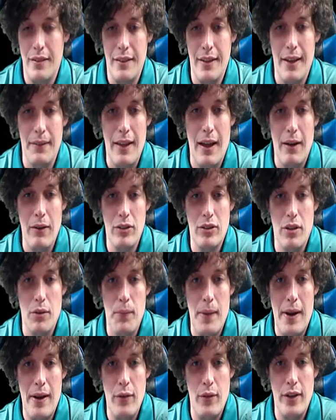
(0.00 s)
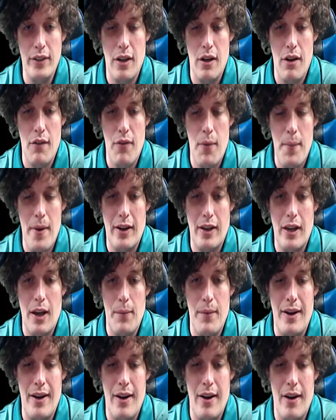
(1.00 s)
Yep, that was the main reason for me to
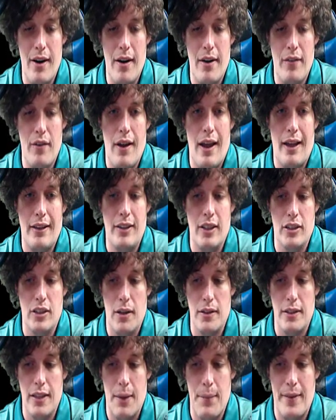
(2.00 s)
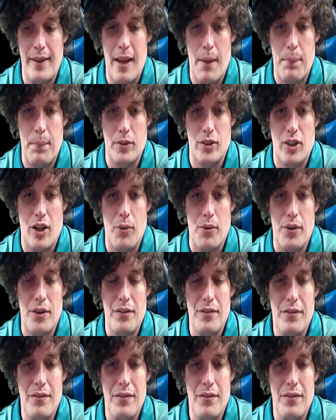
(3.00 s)
come in here at this time in the episode.